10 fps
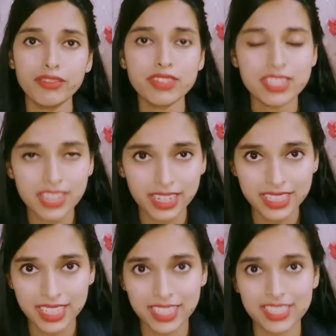will
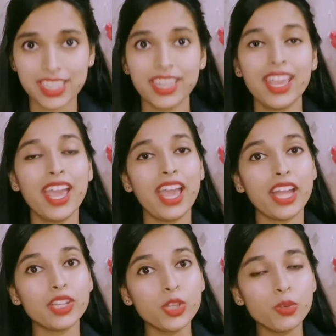start changing
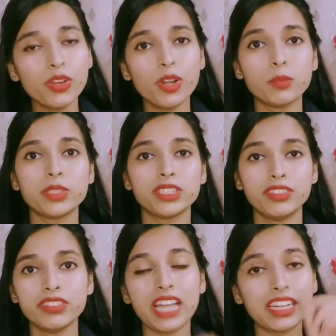and you will
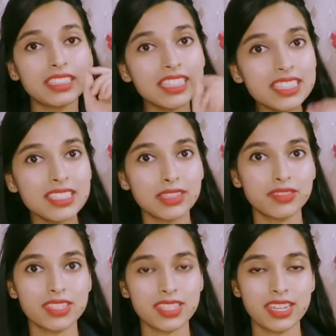observe that this
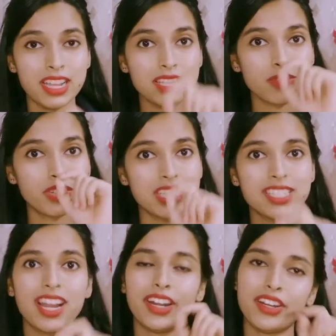nervousness will
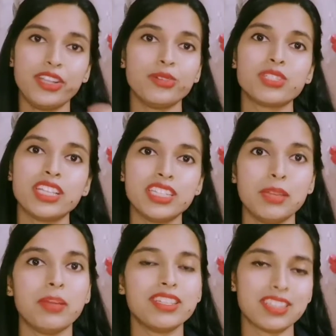start reducing
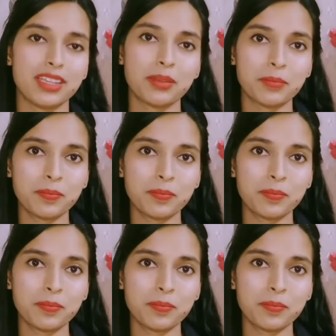day by day.